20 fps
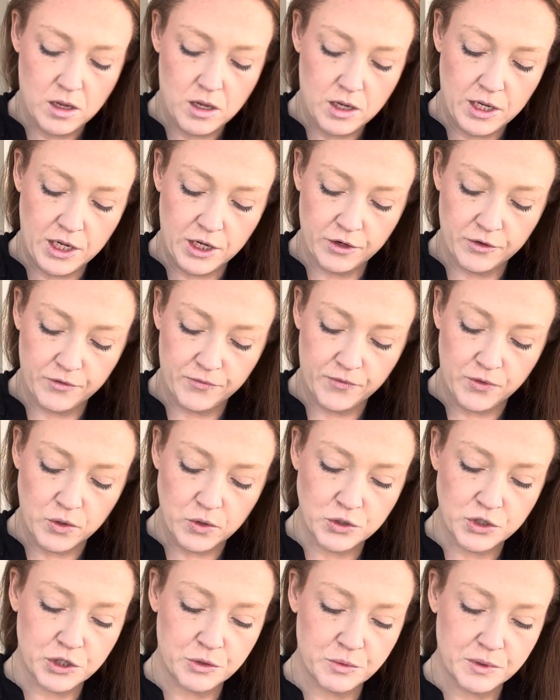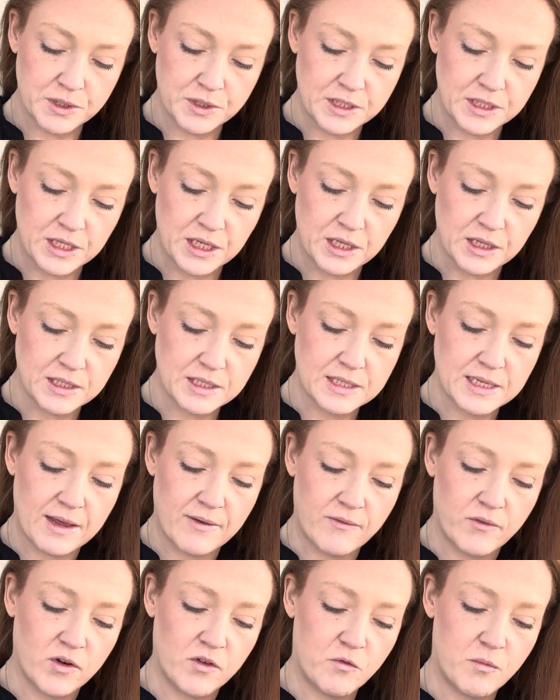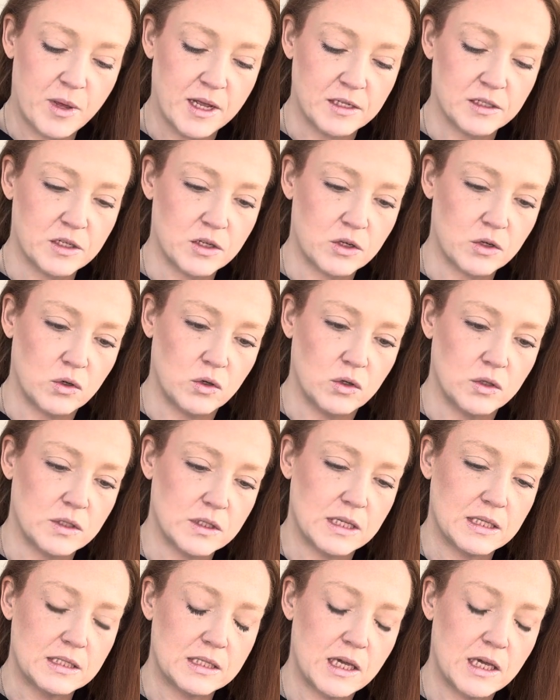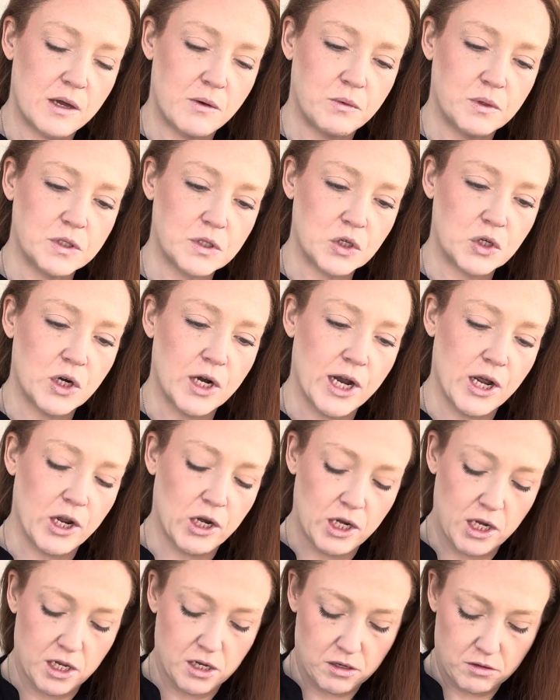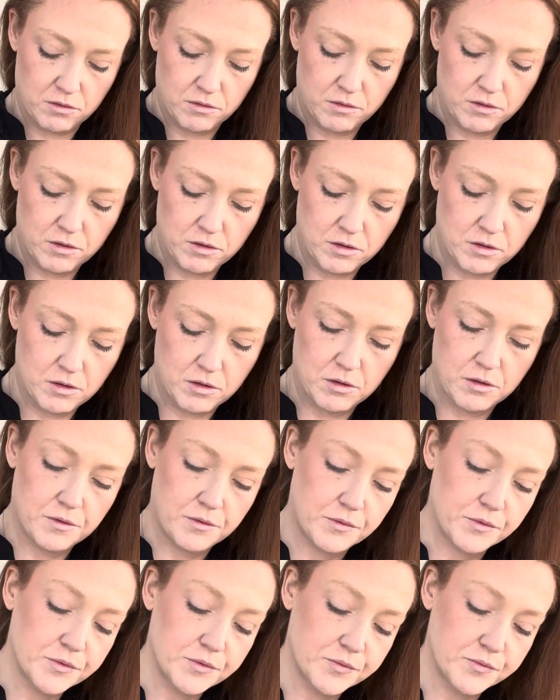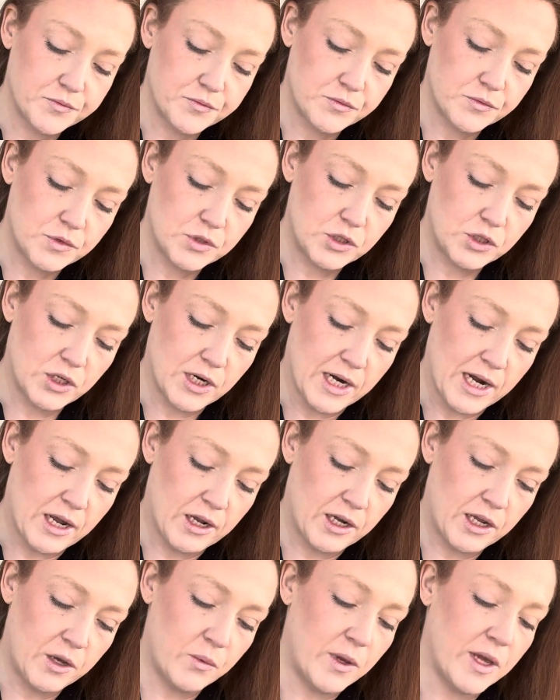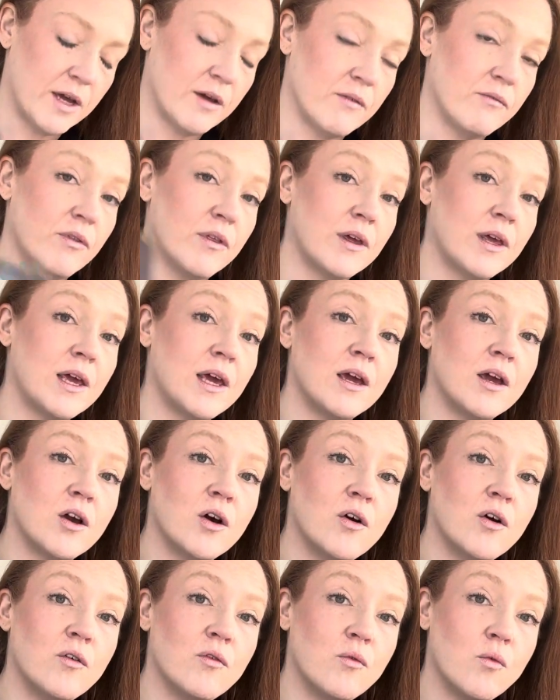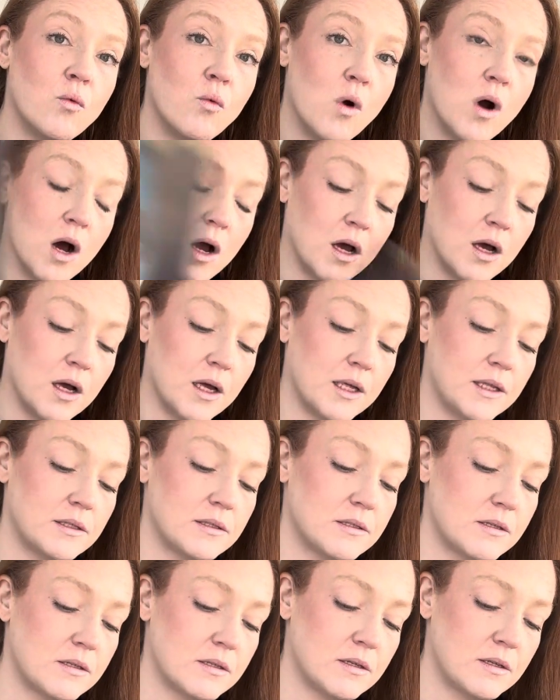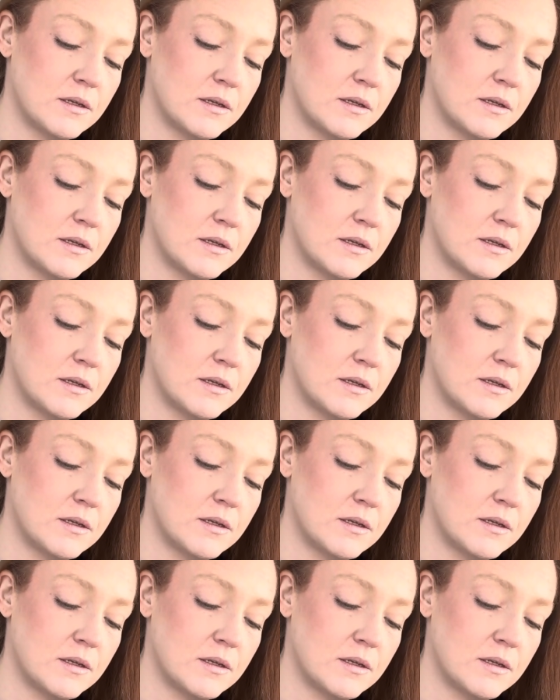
Near future, we're seeing the Seven of Pentacles. Let's get what's crowning. Crowning, we have the King of Wands.